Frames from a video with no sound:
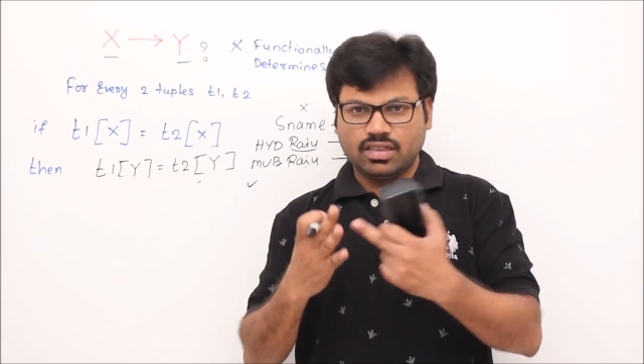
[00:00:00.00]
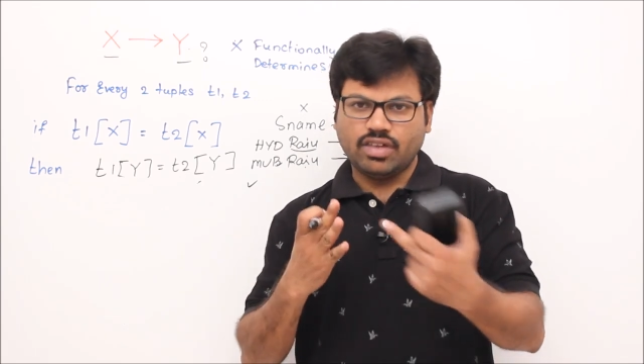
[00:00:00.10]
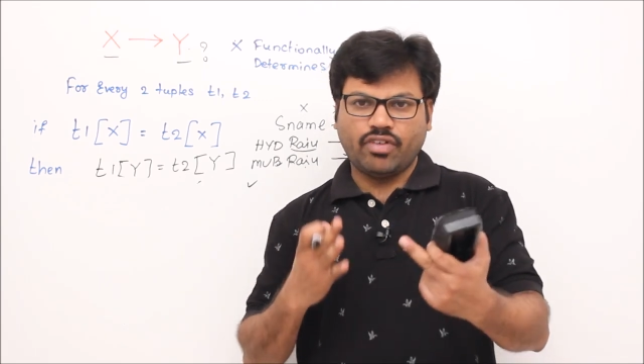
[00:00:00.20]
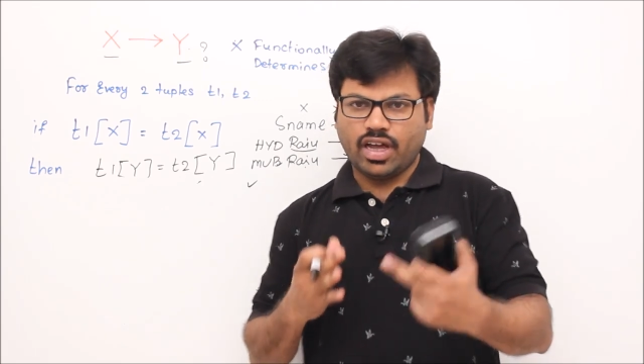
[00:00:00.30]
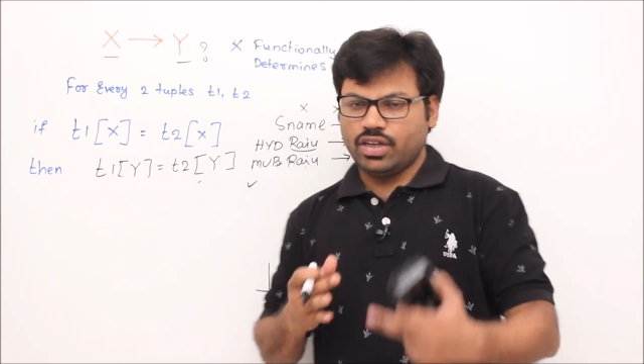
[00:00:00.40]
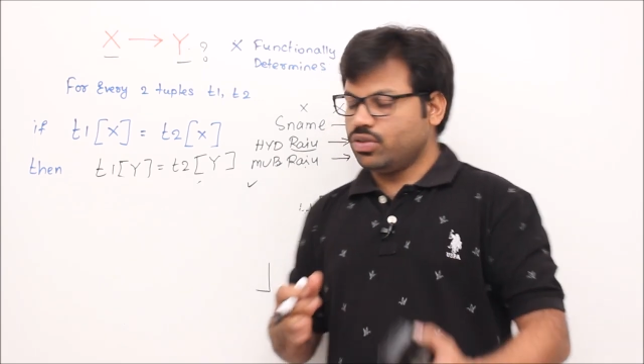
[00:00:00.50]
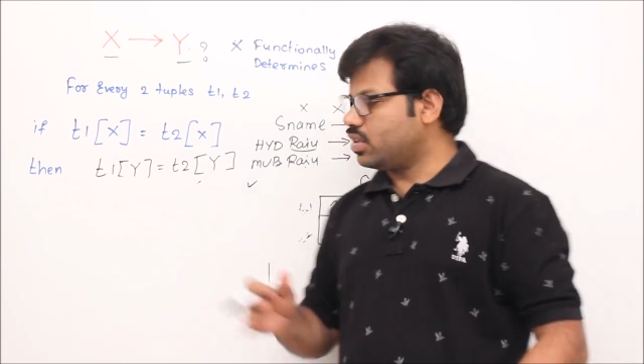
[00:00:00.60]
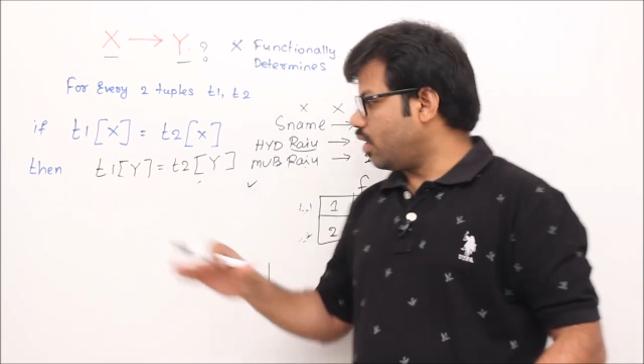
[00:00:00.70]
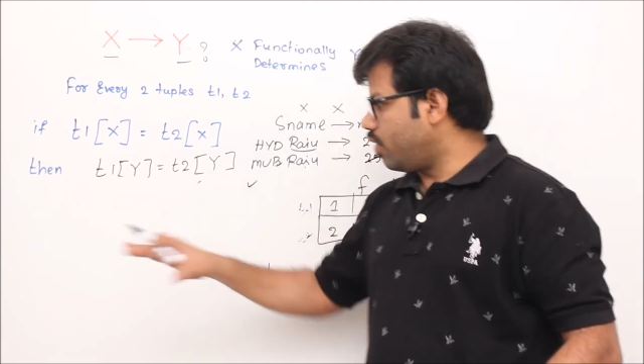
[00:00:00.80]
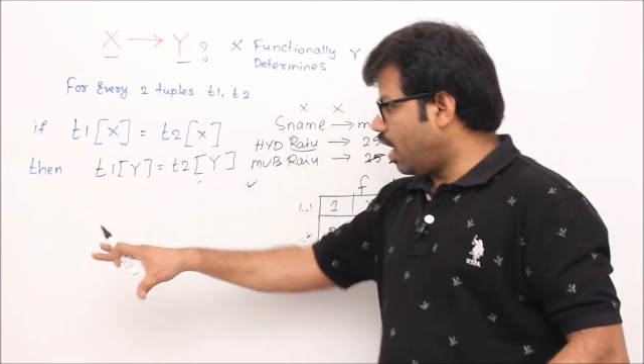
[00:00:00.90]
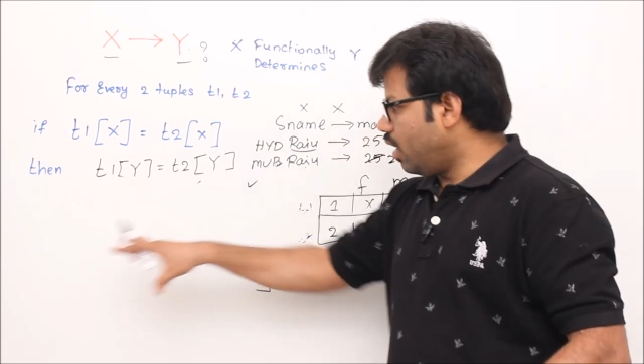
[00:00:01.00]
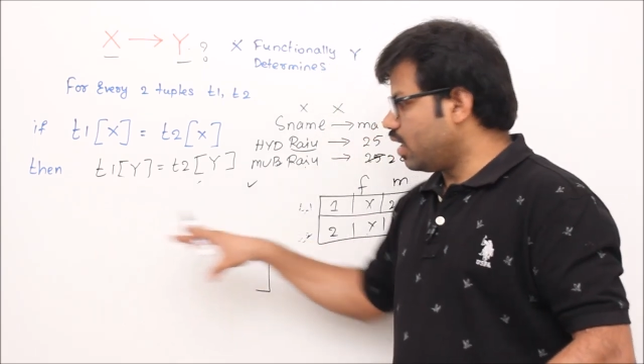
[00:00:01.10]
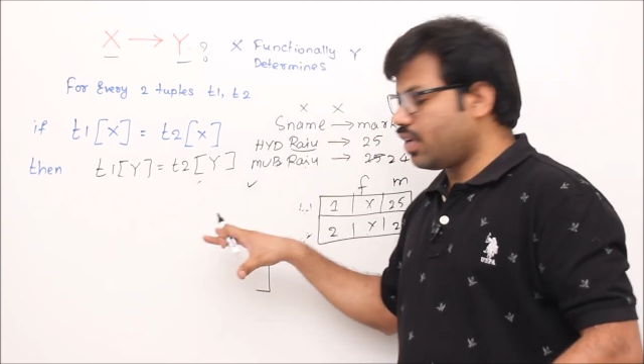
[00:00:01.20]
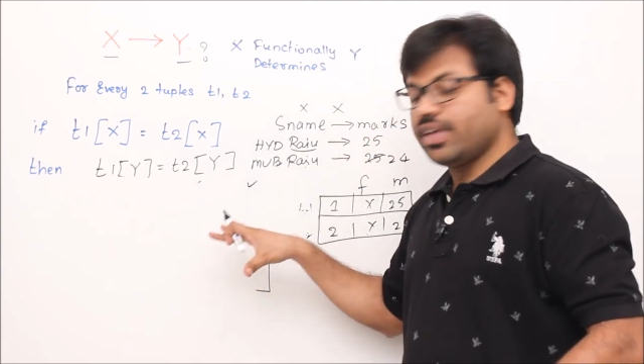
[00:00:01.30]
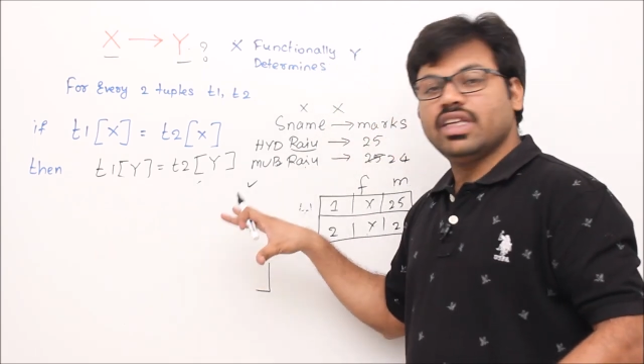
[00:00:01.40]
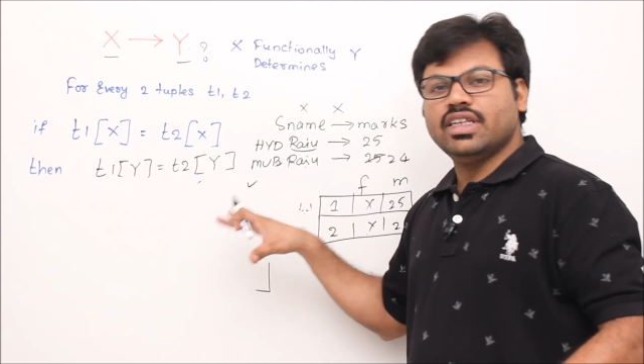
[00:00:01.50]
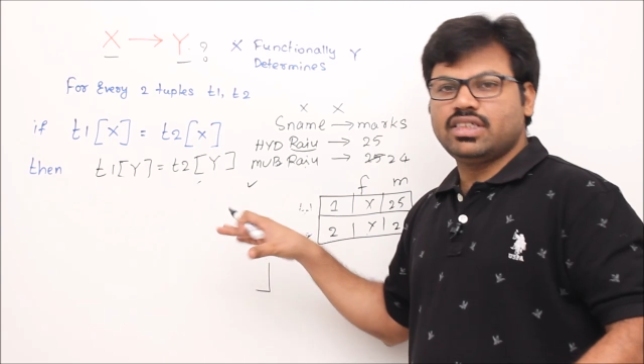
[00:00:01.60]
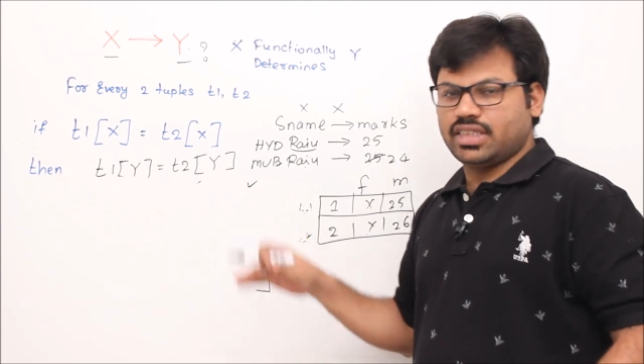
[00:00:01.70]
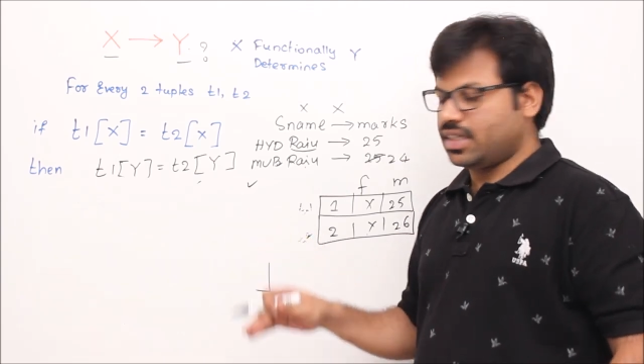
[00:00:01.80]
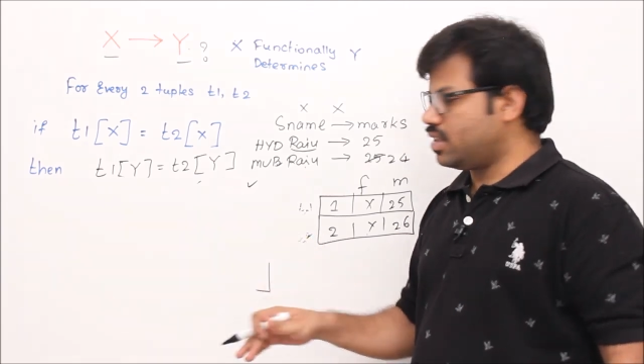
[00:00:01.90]
the values of otherwise
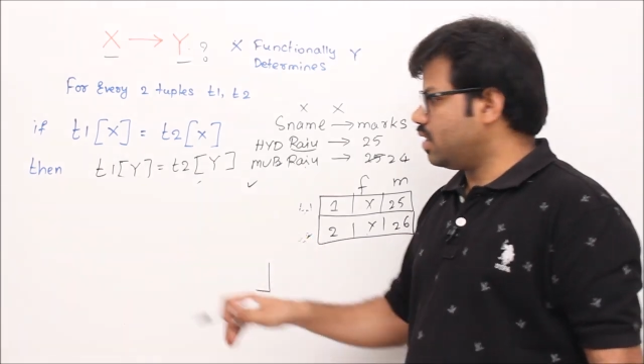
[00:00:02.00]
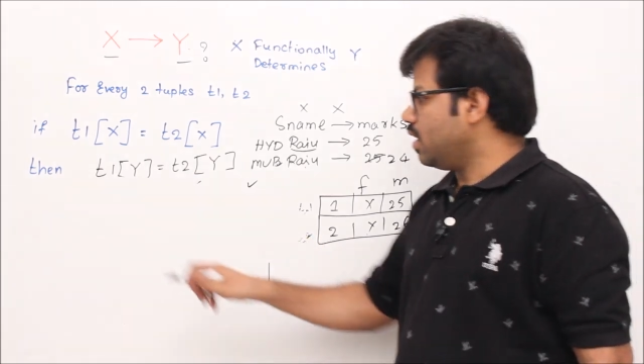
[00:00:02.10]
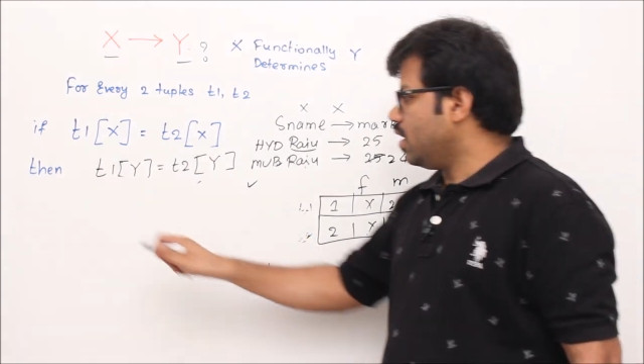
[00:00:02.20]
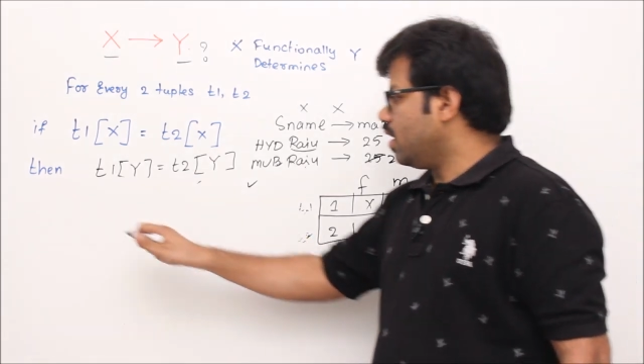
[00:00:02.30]
instance.